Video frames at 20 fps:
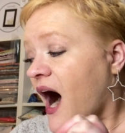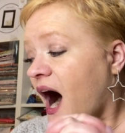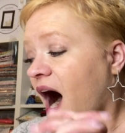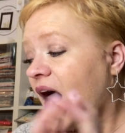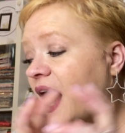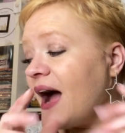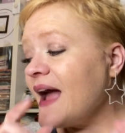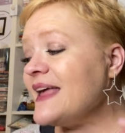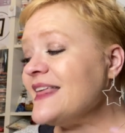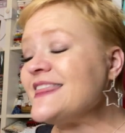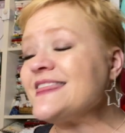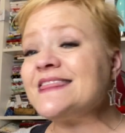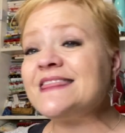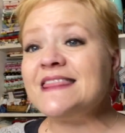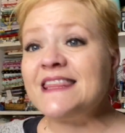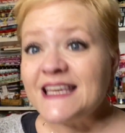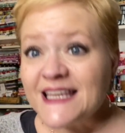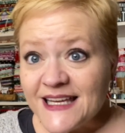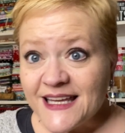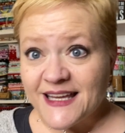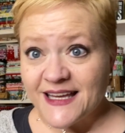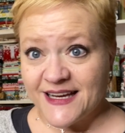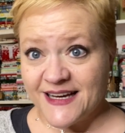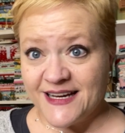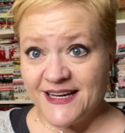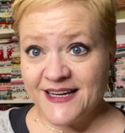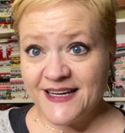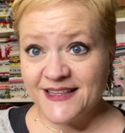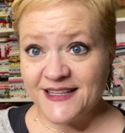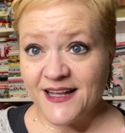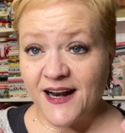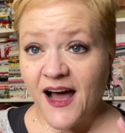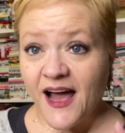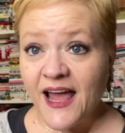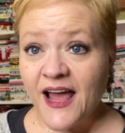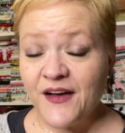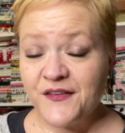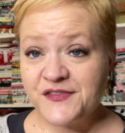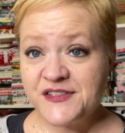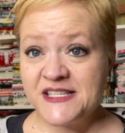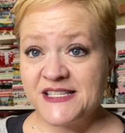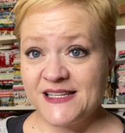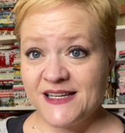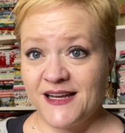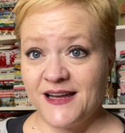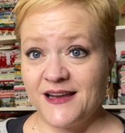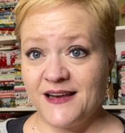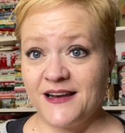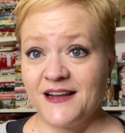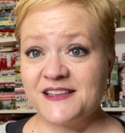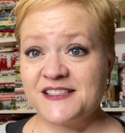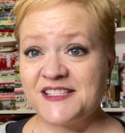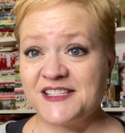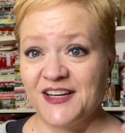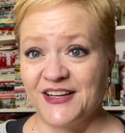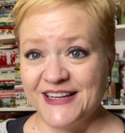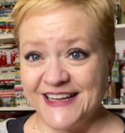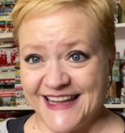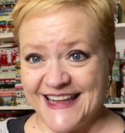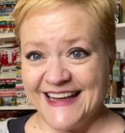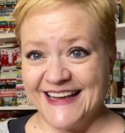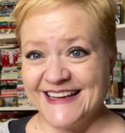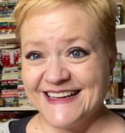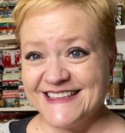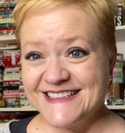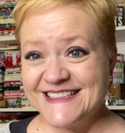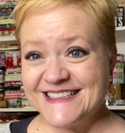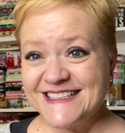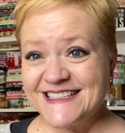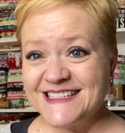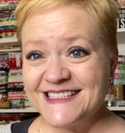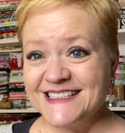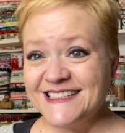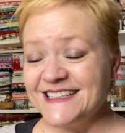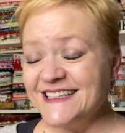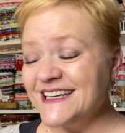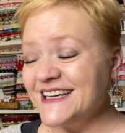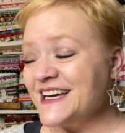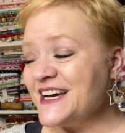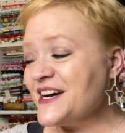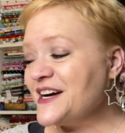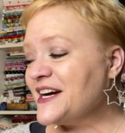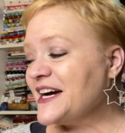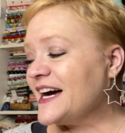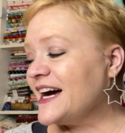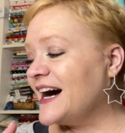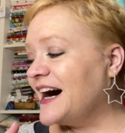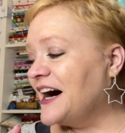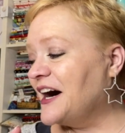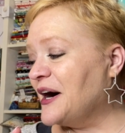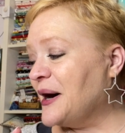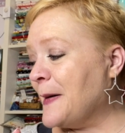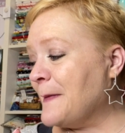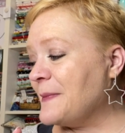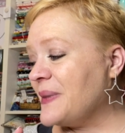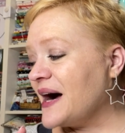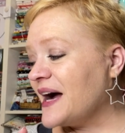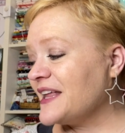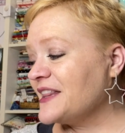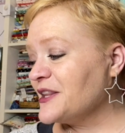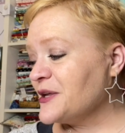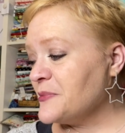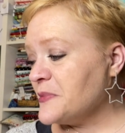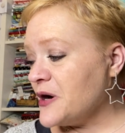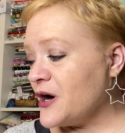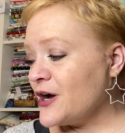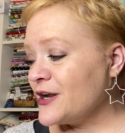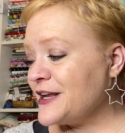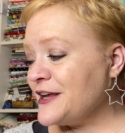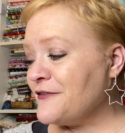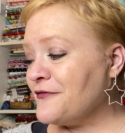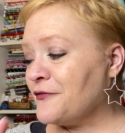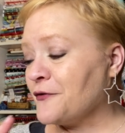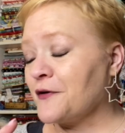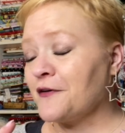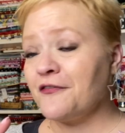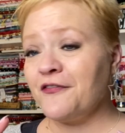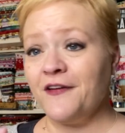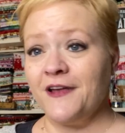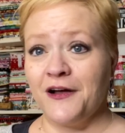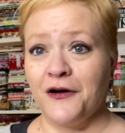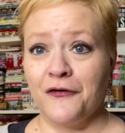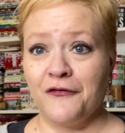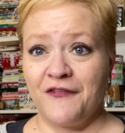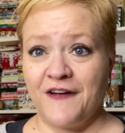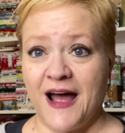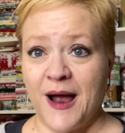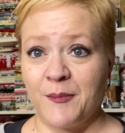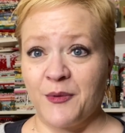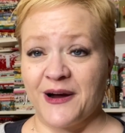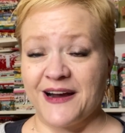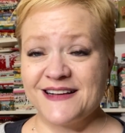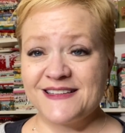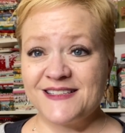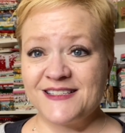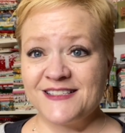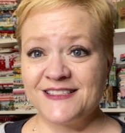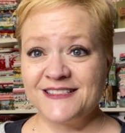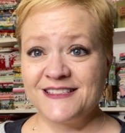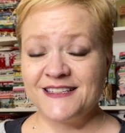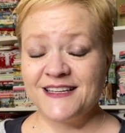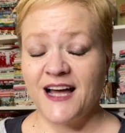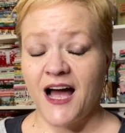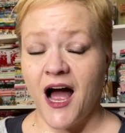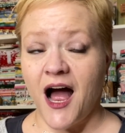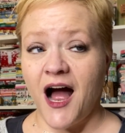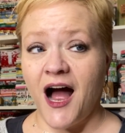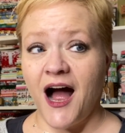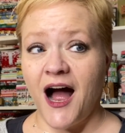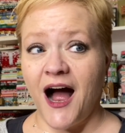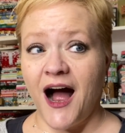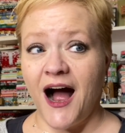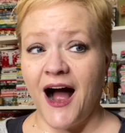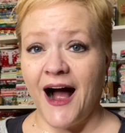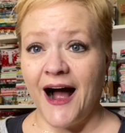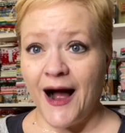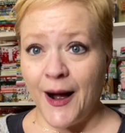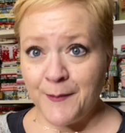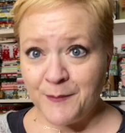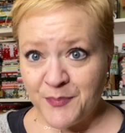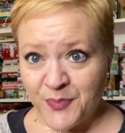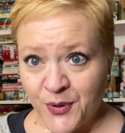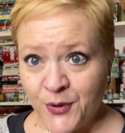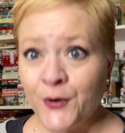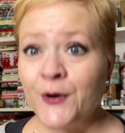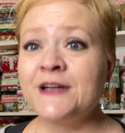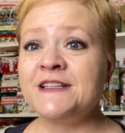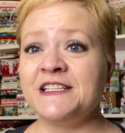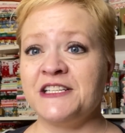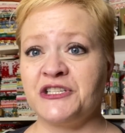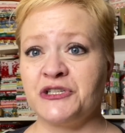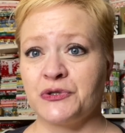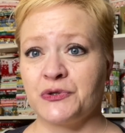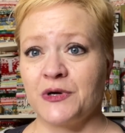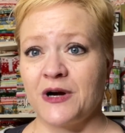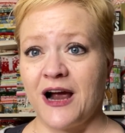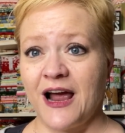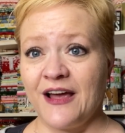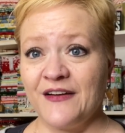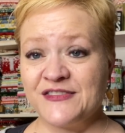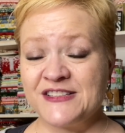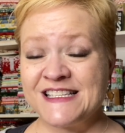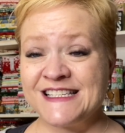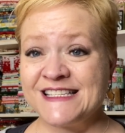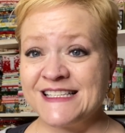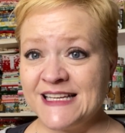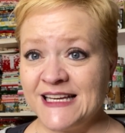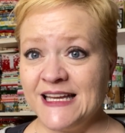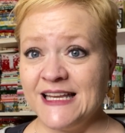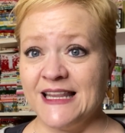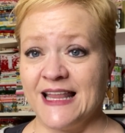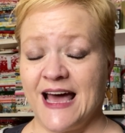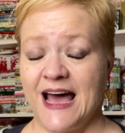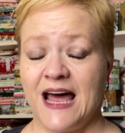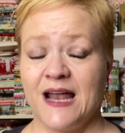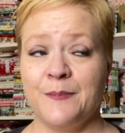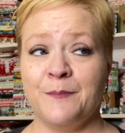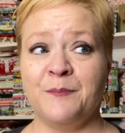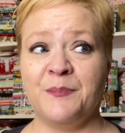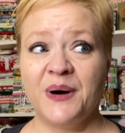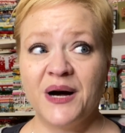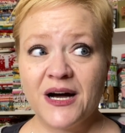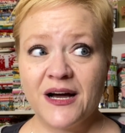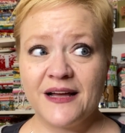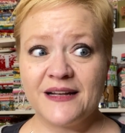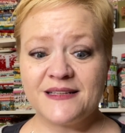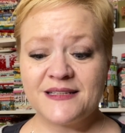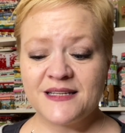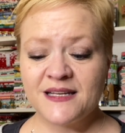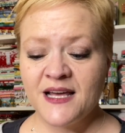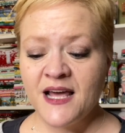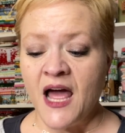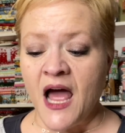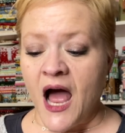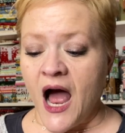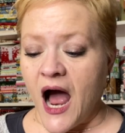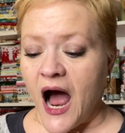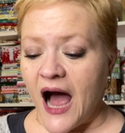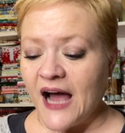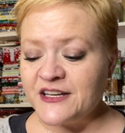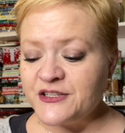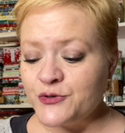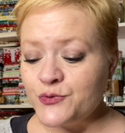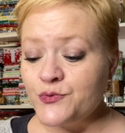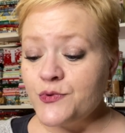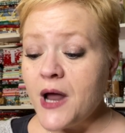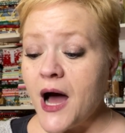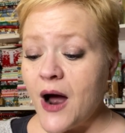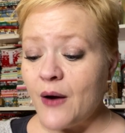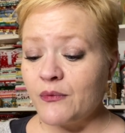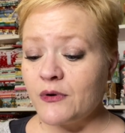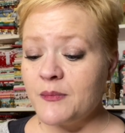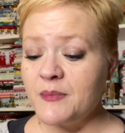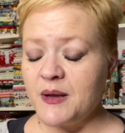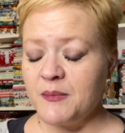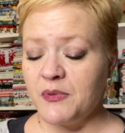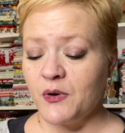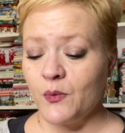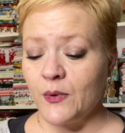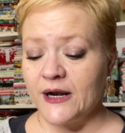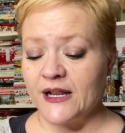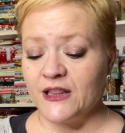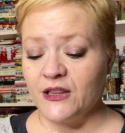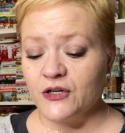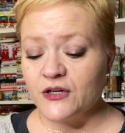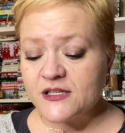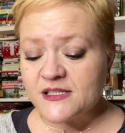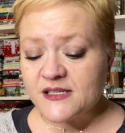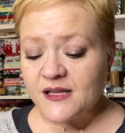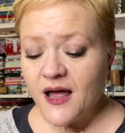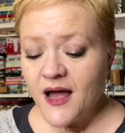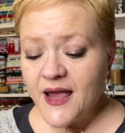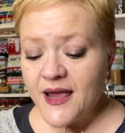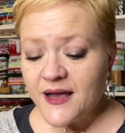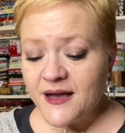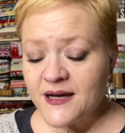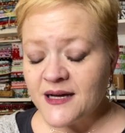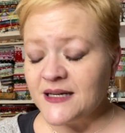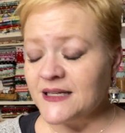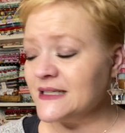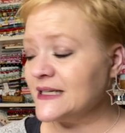I think that I have seen Sunkissed by Lamani for Figo Fabrics. I'm pretty sure I have seen that, but I do not remember what it looks like.